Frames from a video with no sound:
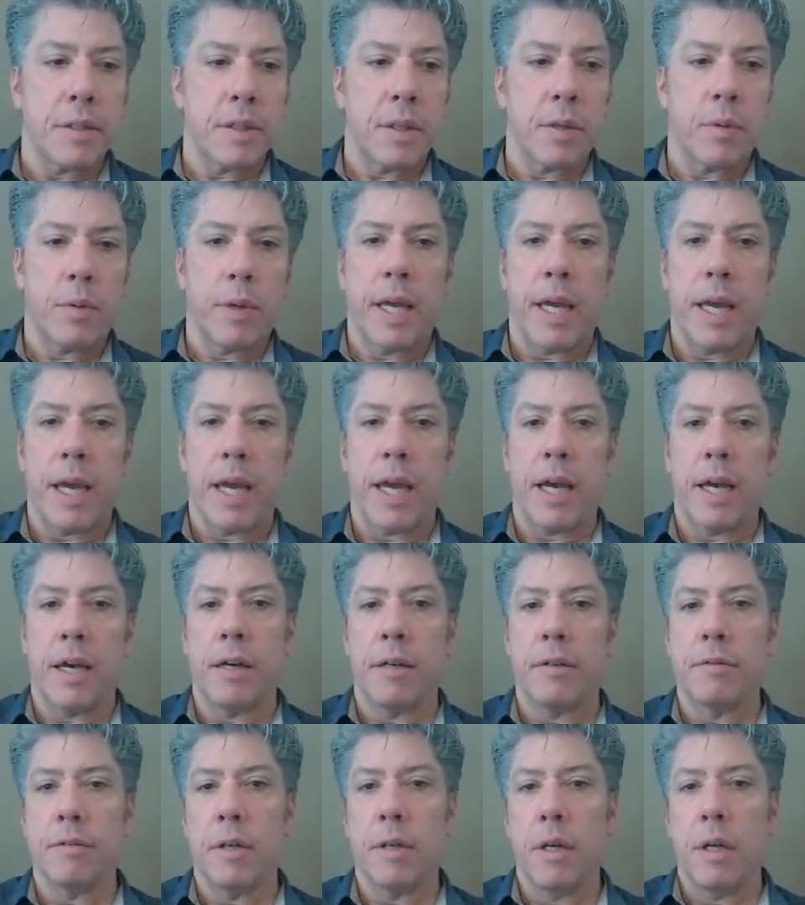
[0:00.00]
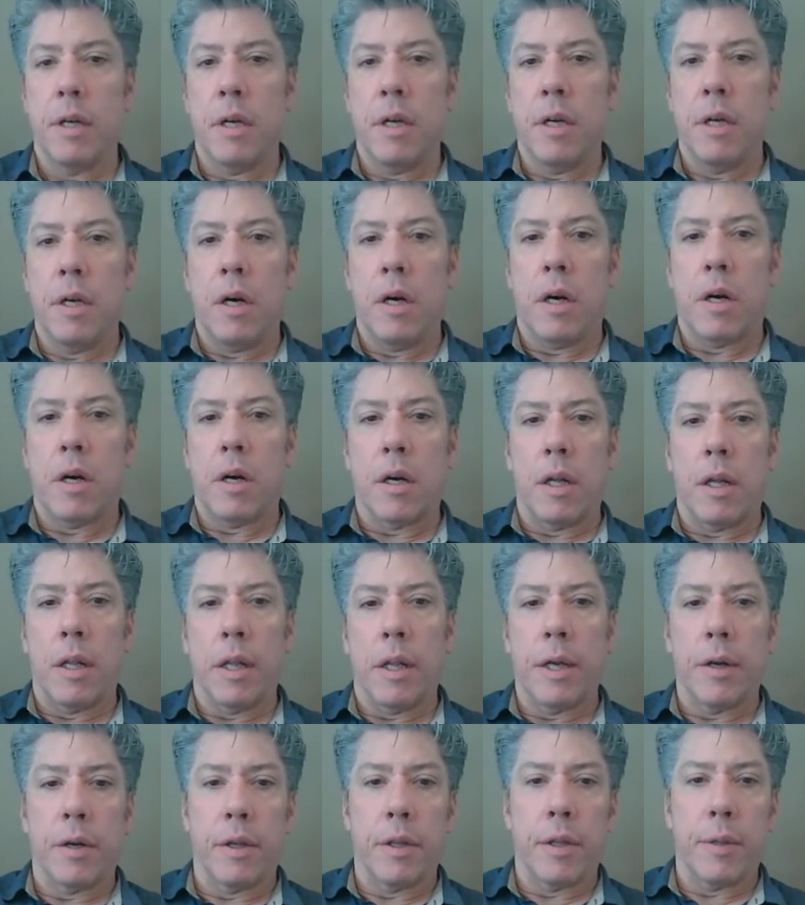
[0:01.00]
that we have are all
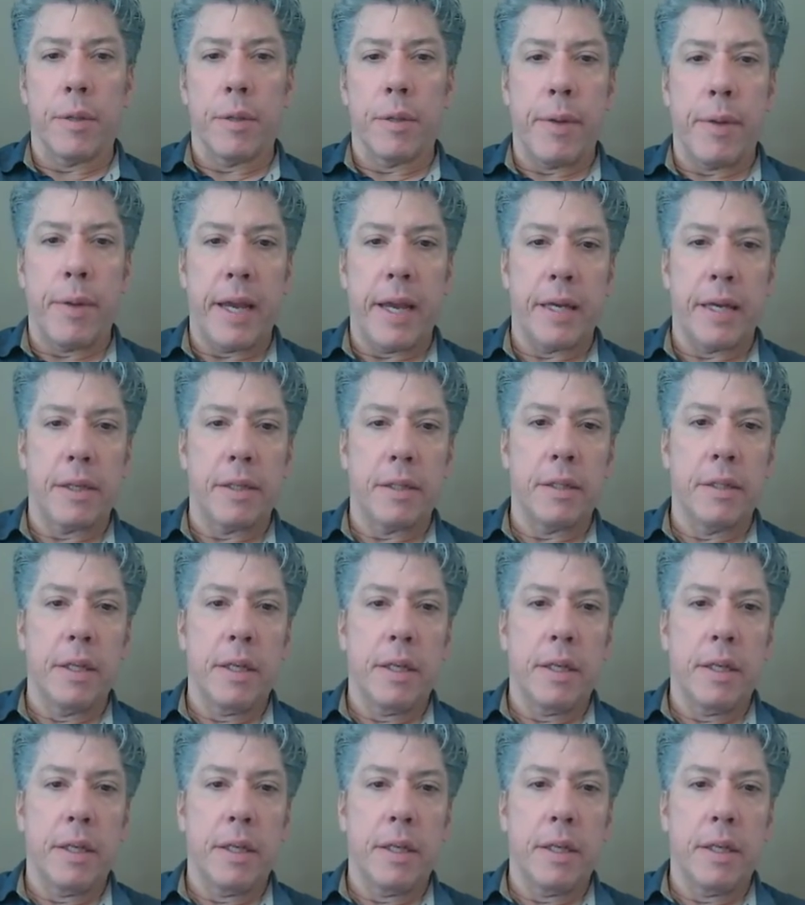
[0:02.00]
here on the panel.